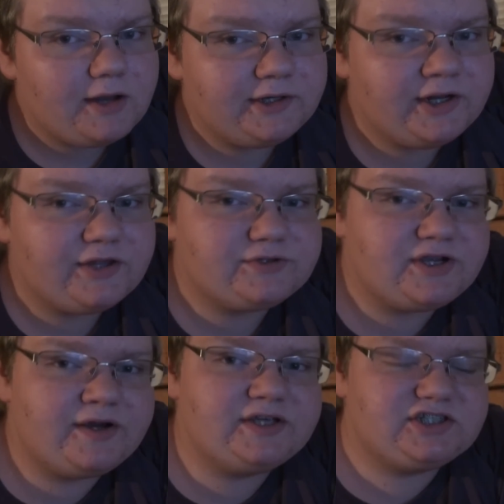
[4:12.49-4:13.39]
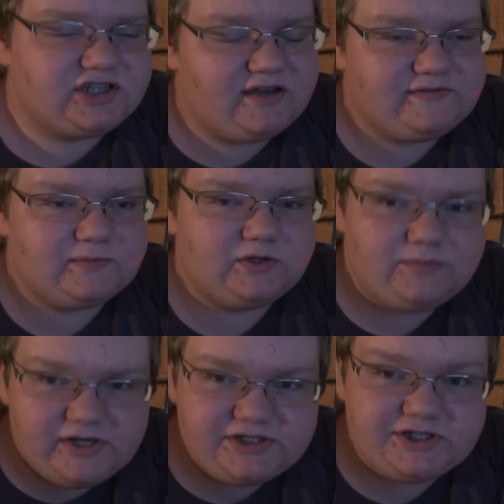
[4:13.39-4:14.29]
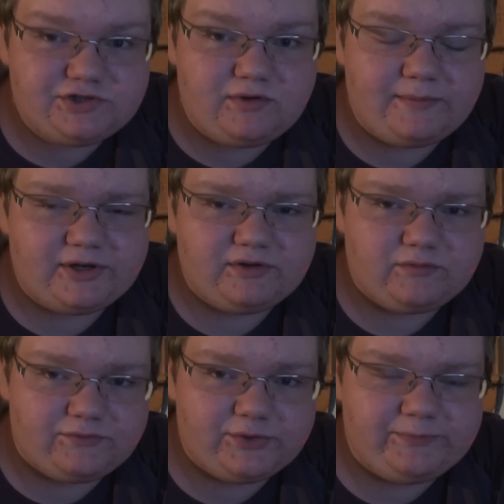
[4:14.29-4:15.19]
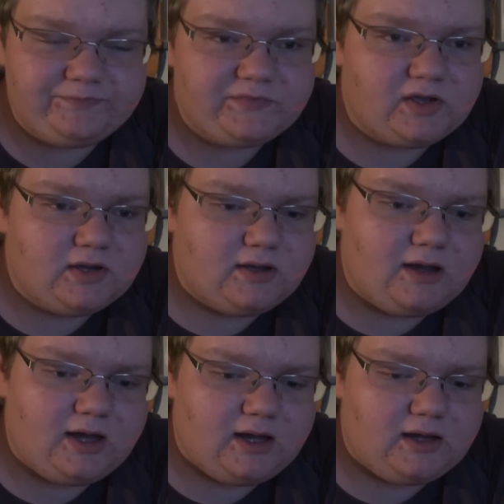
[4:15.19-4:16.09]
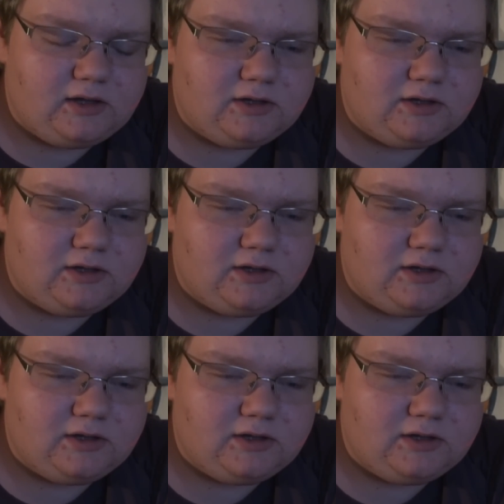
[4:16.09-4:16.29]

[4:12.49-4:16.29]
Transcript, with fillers: near those areas, and have some good places that you want me to review, uh,